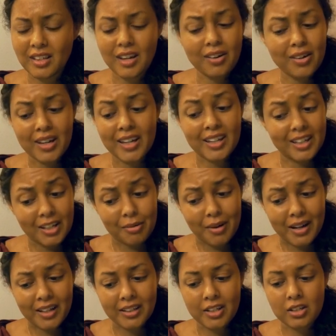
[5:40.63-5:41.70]
Okay,
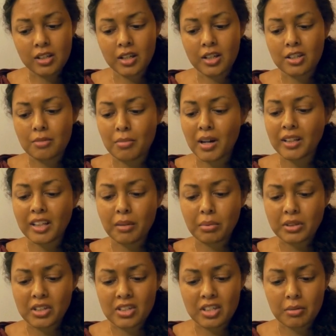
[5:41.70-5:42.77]
anyway, let's click Smart
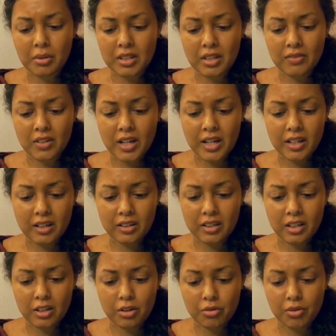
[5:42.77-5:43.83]
Label to see what they've got on
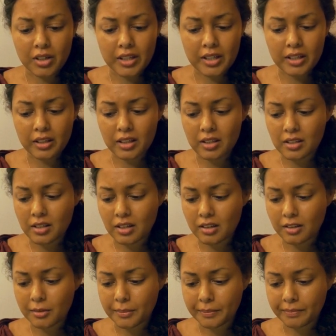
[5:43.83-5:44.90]
the ingredient list here.